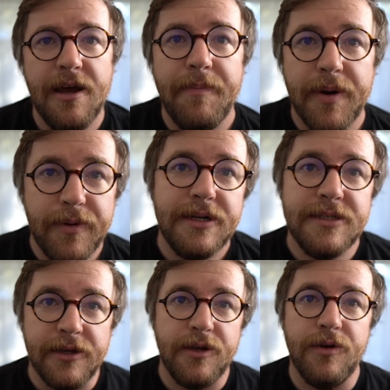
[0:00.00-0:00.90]
But I wanted to
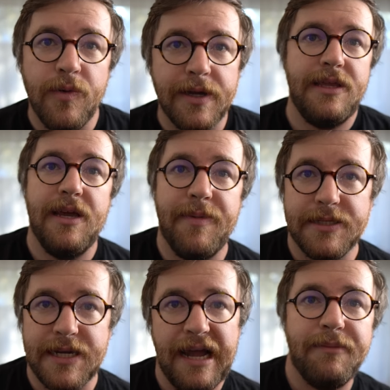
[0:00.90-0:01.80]
tell you quickly
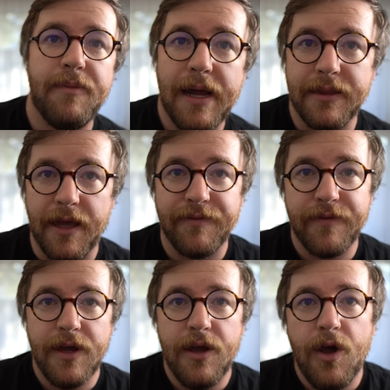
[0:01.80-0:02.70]
about a time in my
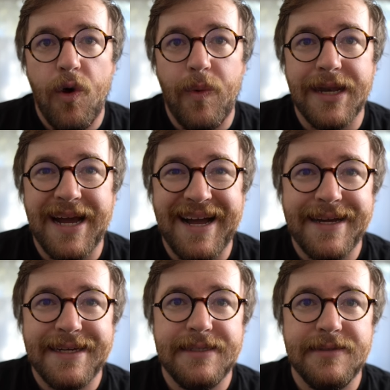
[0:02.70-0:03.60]
life when
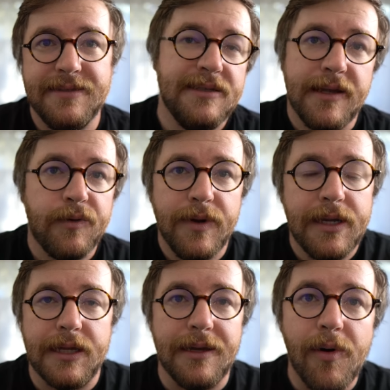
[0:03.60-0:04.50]
I didn't like
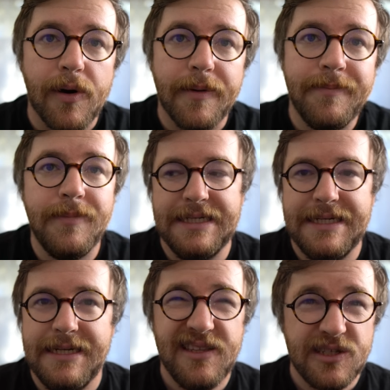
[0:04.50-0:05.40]
reading anymore.
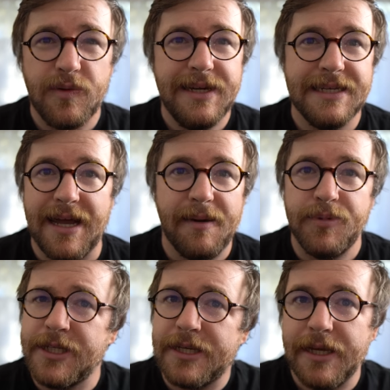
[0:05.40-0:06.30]
The story is
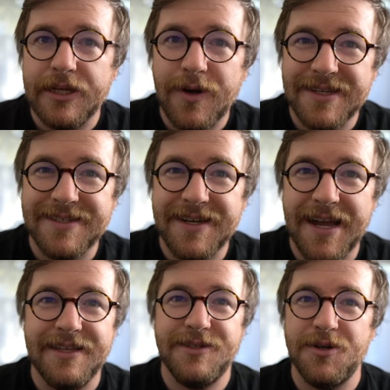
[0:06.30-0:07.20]
not particularly interesting,
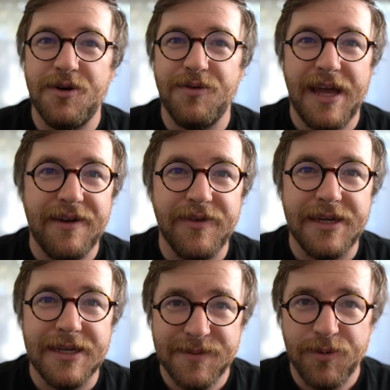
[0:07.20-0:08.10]
and so
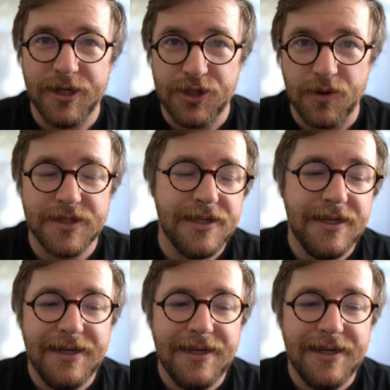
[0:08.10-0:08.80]
thankfully it's pretty short.